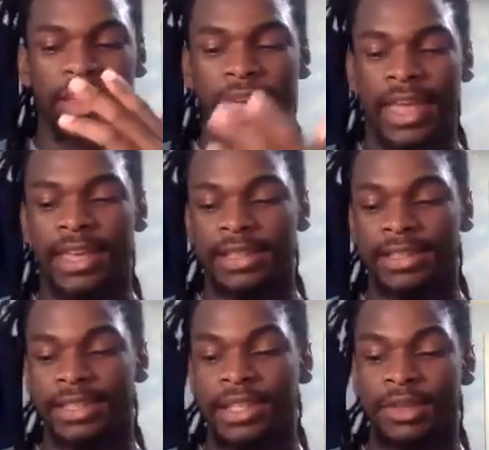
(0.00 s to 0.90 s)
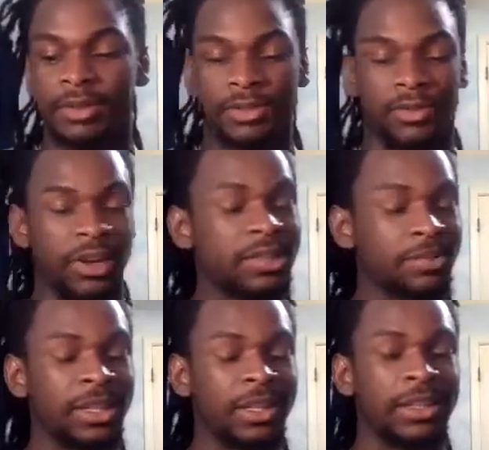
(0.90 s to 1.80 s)
AAC, he was
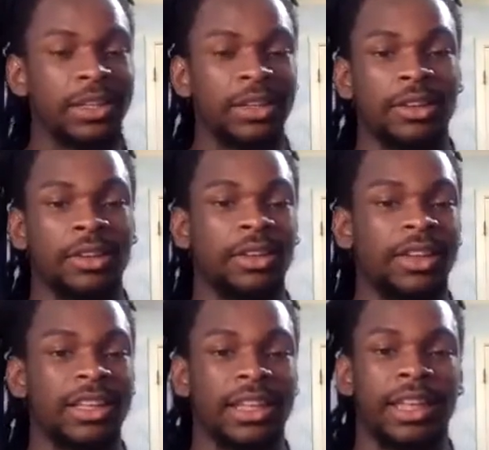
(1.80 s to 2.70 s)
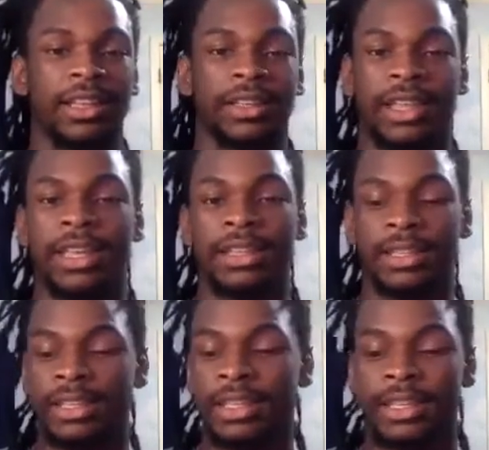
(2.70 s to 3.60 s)
freshman of the year, led the
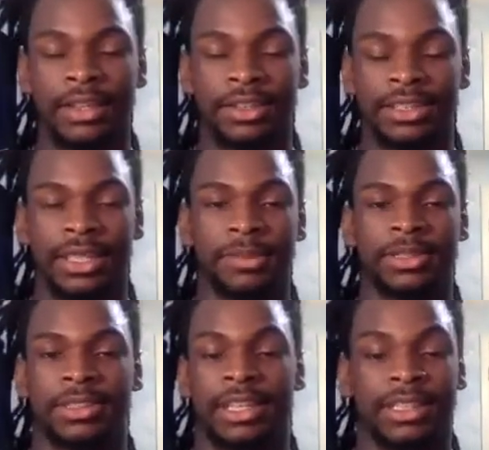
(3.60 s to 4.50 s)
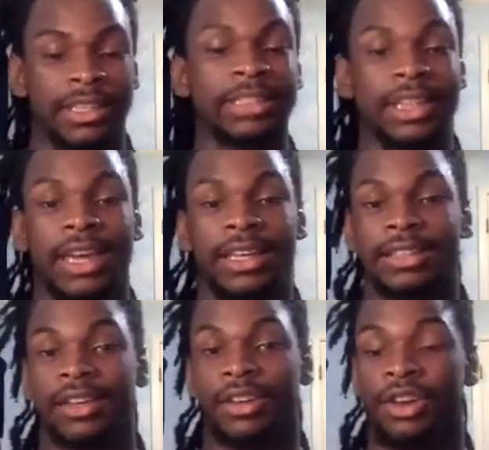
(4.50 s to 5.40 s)
league in interceptions. This guy
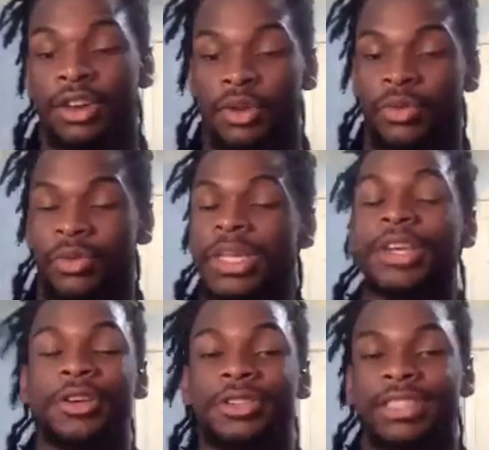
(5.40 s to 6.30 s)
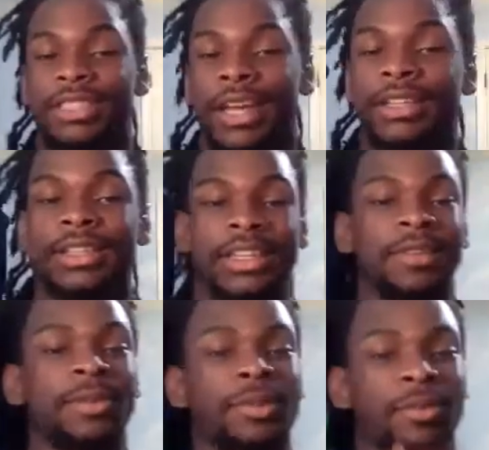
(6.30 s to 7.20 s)
is a real solid
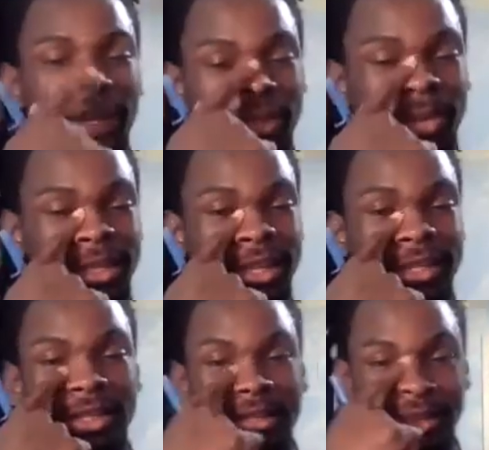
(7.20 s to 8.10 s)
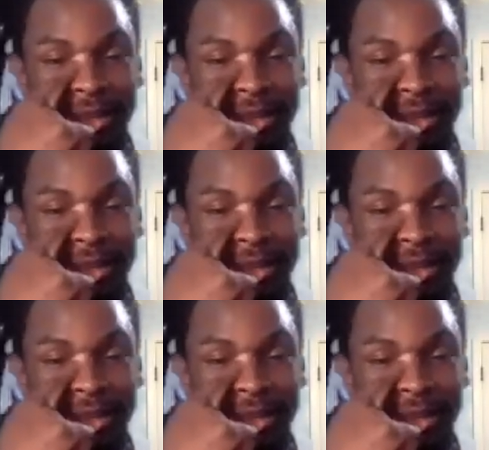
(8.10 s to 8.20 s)
DB prospect, I think.